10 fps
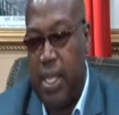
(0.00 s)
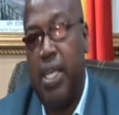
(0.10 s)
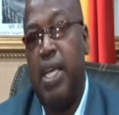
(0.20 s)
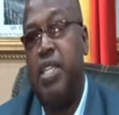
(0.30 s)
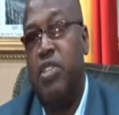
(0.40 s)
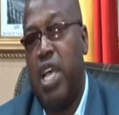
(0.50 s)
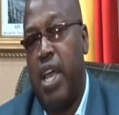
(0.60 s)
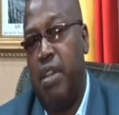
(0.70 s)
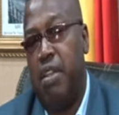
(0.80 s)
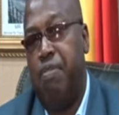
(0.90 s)
design,
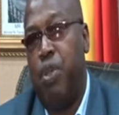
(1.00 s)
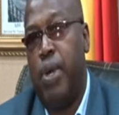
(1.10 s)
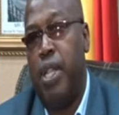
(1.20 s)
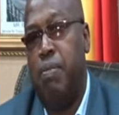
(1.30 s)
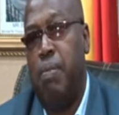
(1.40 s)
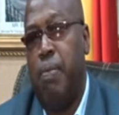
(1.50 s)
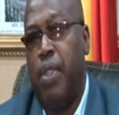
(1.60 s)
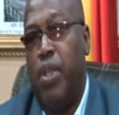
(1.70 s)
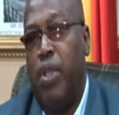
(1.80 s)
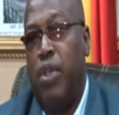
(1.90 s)
if you will.
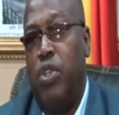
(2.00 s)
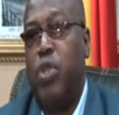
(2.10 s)
So